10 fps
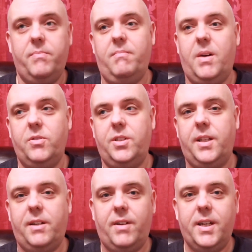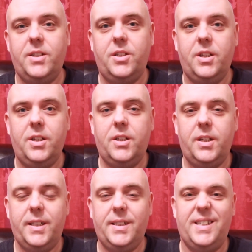most of their range
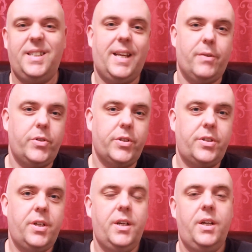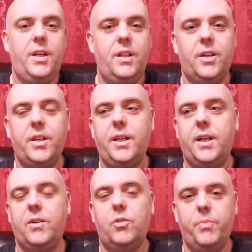in discounters like
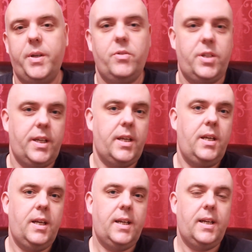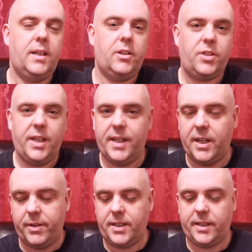All Beauty and
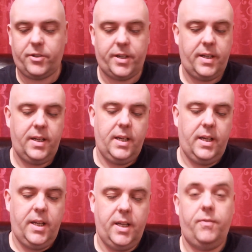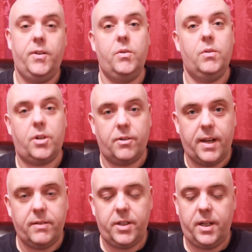Artino, etc. if you look
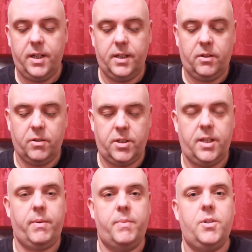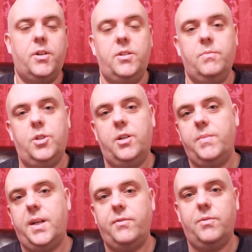around, and of course their website
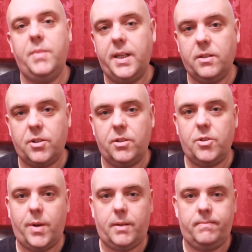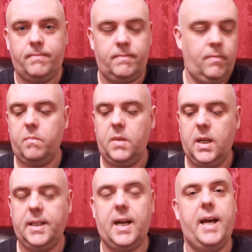sometimes have some deals on it as well.
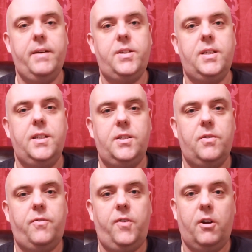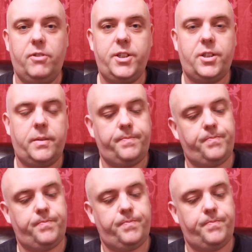And that house is Floris